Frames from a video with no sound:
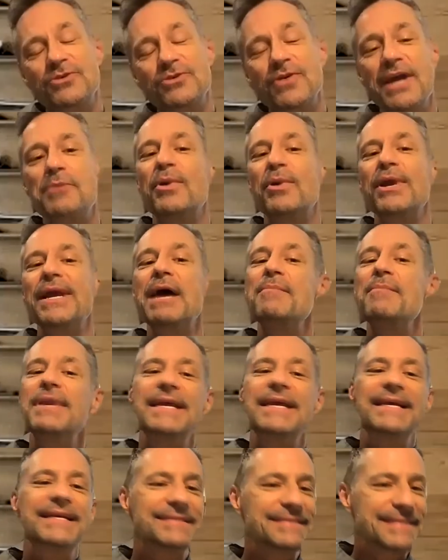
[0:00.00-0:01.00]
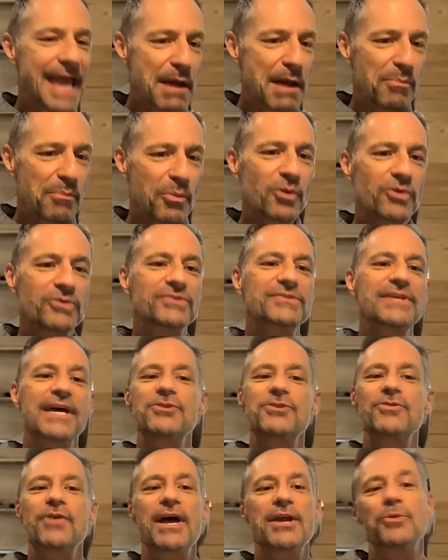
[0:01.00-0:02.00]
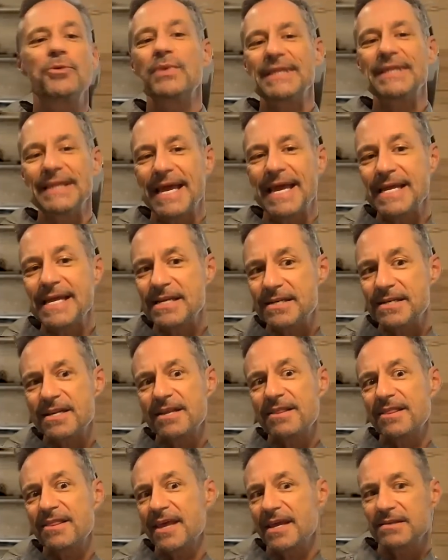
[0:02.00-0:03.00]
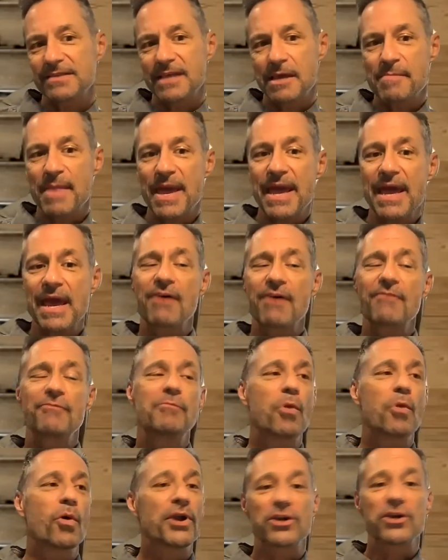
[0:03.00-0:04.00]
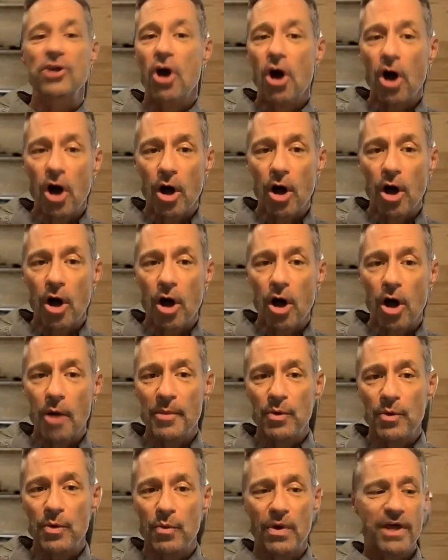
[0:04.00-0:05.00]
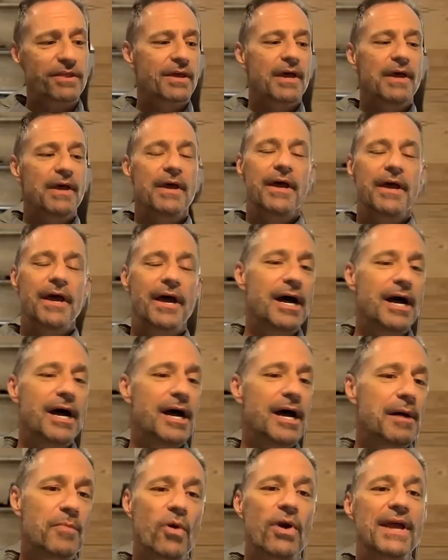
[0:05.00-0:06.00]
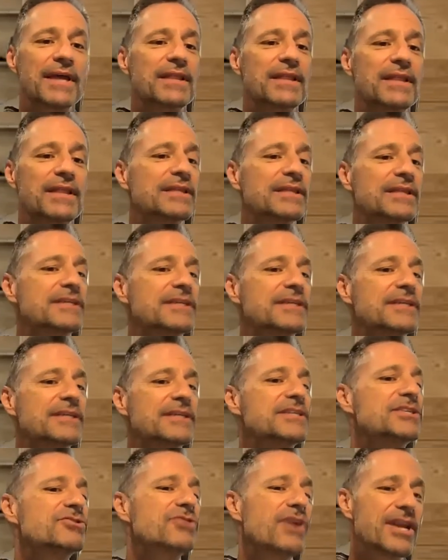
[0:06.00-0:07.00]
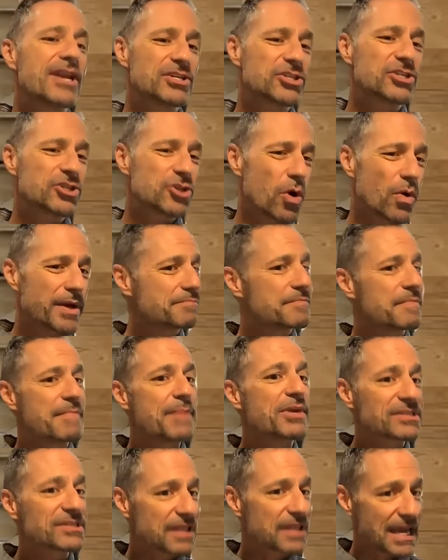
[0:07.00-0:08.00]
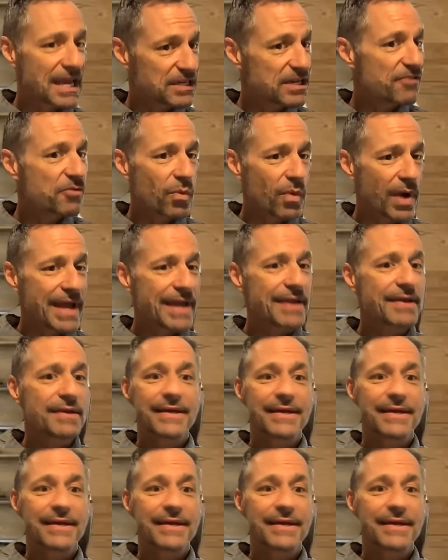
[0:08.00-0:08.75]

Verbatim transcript: to bring up examples. I try to relate it to things they may have more in common with um, or I at least try to show it maybe a slightly